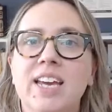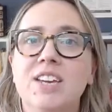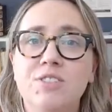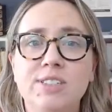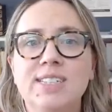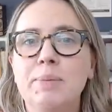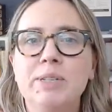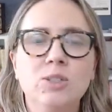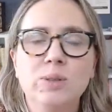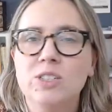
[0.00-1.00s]
If you step
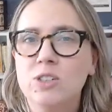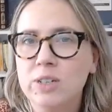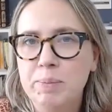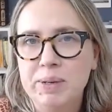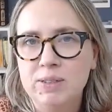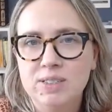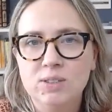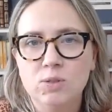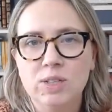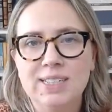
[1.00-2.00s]
into a newly built
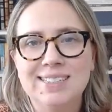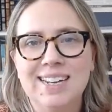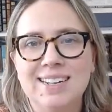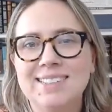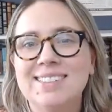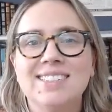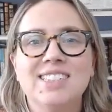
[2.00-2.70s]
school these days,